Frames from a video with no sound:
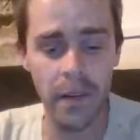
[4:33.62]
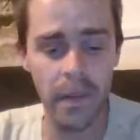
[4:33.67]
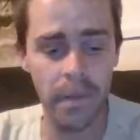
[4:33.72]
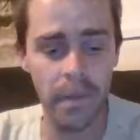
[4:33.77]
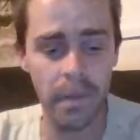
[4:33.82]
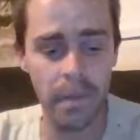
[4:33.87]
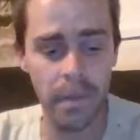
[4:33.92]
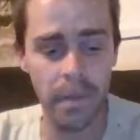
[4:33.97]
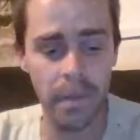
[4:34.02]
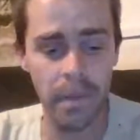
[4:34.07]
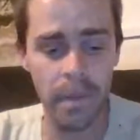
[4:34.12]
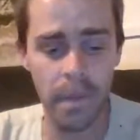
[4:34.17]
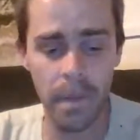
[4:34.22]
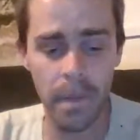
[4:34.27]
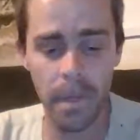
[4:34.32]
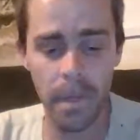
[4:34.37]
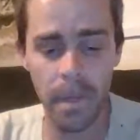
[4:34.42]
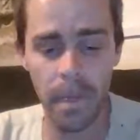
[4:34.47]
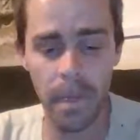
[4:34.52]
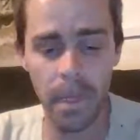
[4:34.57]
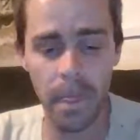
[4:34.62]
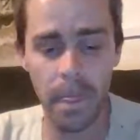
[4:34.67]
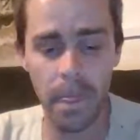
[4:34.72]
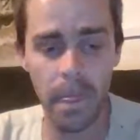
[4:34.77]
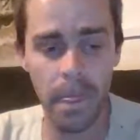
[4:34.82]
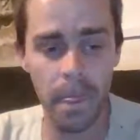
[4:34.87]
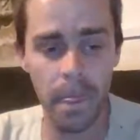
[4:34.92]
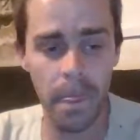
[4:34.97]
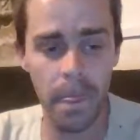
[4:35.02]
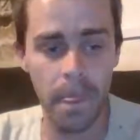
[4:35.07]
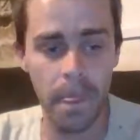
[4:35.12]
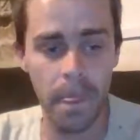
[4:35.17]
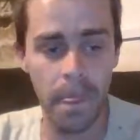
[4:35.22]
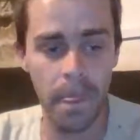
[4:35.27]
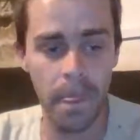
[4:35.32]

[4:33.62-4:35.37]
Nobody speaks.